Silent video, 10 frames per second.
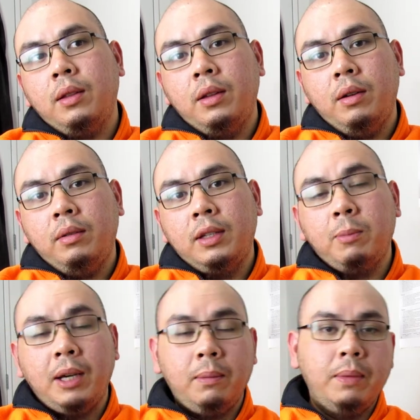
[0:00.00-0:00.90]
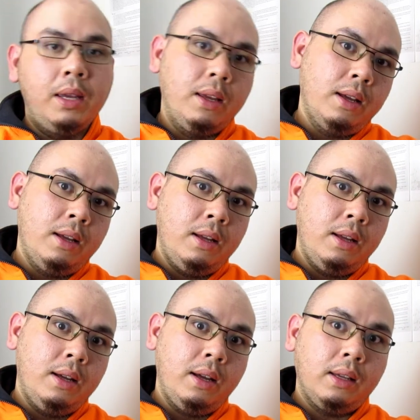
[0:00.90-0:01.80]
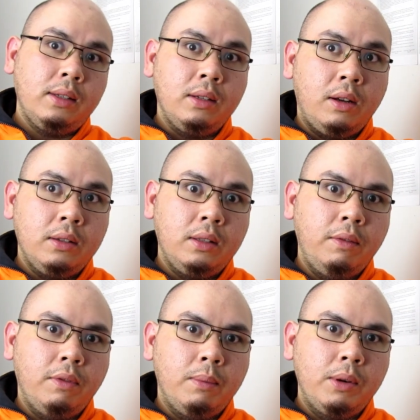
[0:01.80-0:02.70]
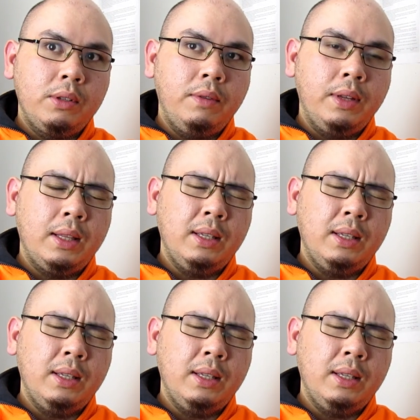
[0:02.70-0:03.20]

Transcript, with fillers: though, despite being uh, exhausted for most of it.